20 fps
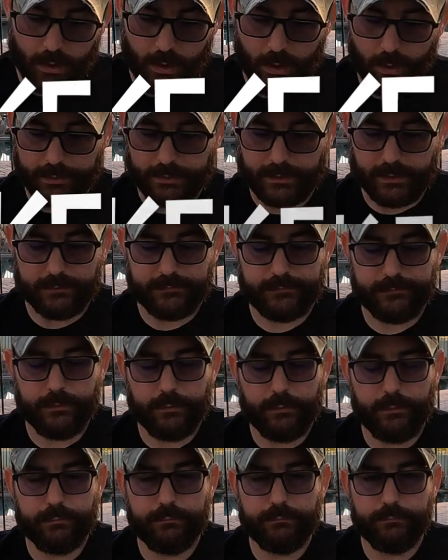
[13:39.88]
Alright guys,
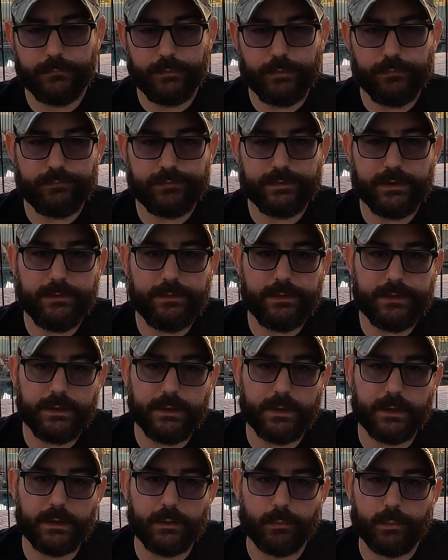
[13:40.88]
so you've seen
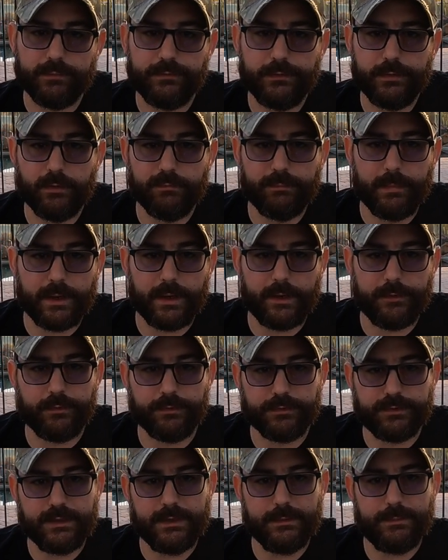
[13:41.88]
the uh, review of my
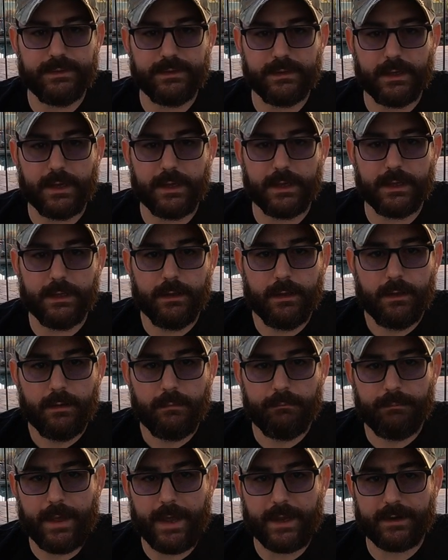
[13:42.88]
other TPA
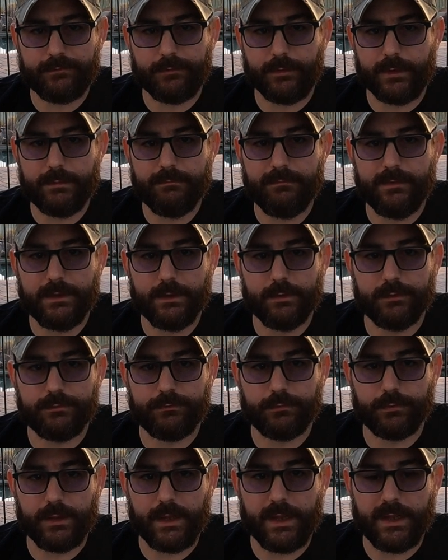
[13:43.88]
pack frame videos
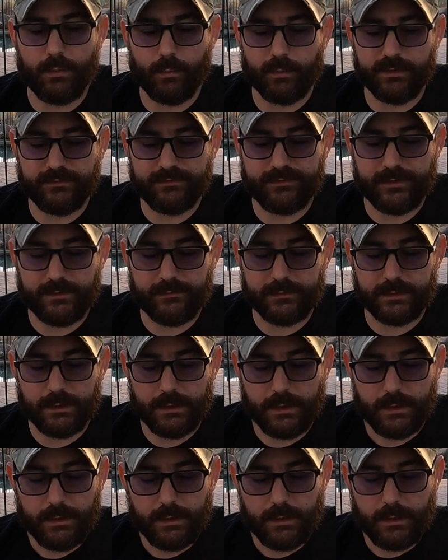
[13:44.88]
for the 817.
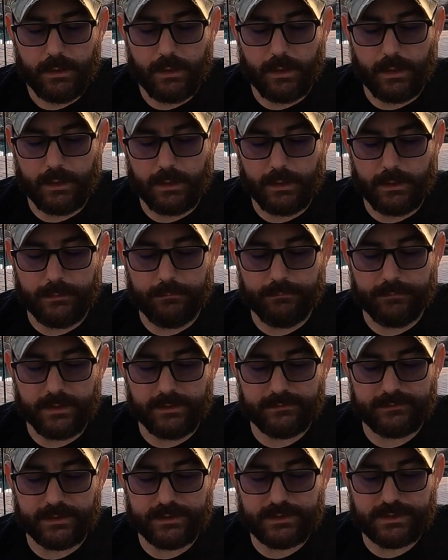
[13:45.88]
Um,
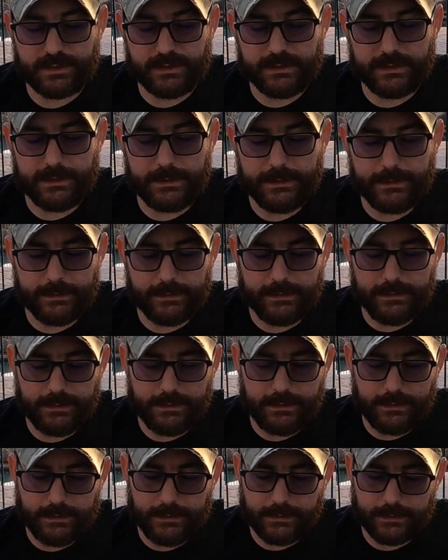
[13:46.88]
essentially,
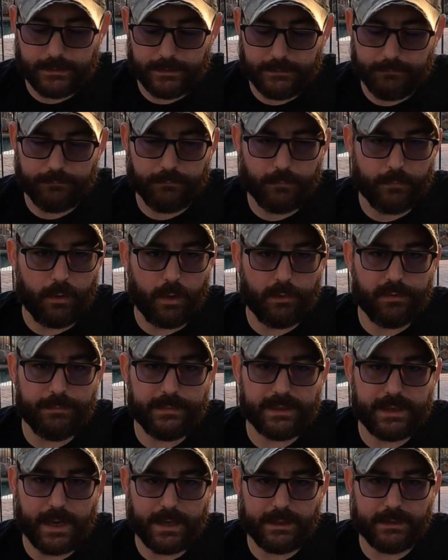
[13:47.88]
the um, all the
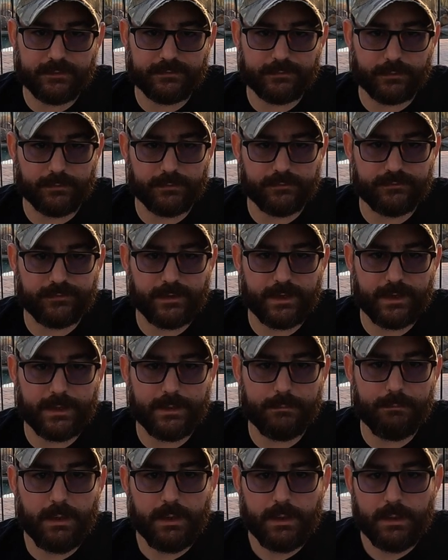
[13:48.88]
mechanics are the
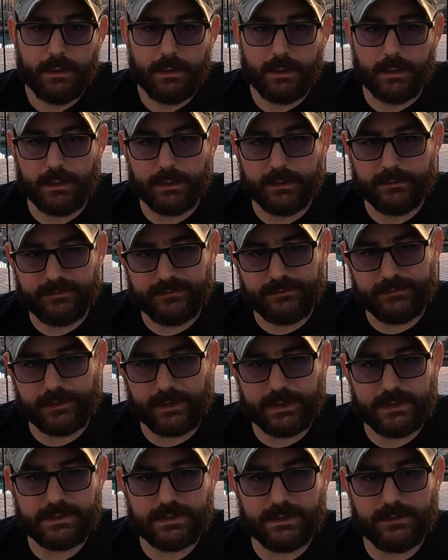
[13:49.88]
same, uh,
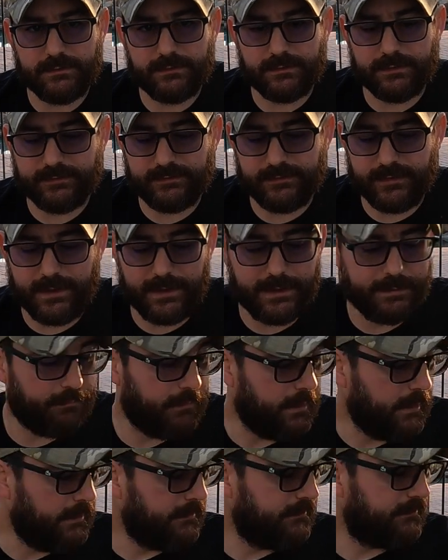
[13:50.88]
installation is the same,
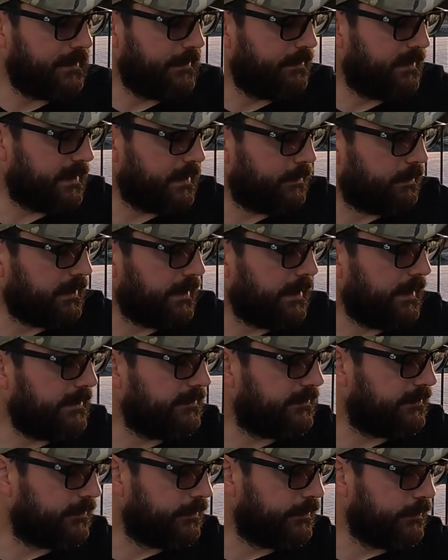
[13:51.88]
same thing
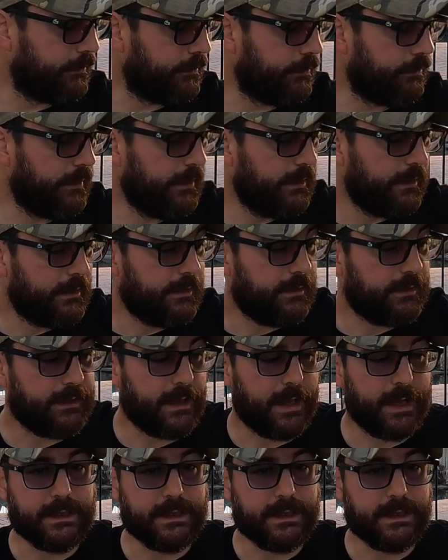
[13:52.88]
applies to the